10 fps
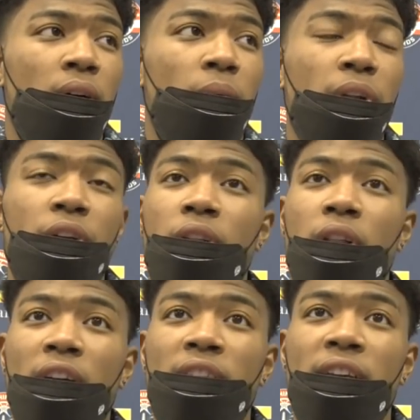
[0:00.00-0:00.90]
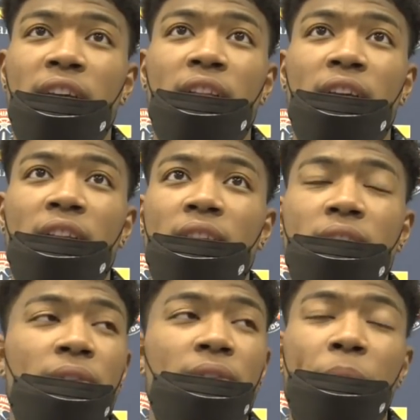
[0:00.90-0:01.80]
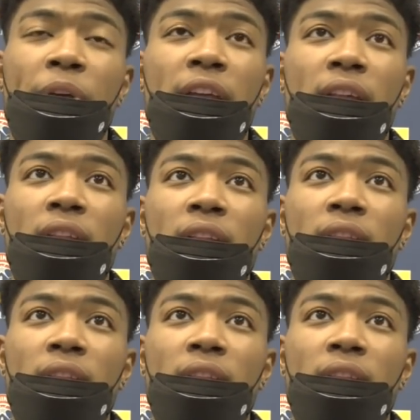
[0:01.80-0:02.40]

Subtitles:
pretty good locked in and from the beginning.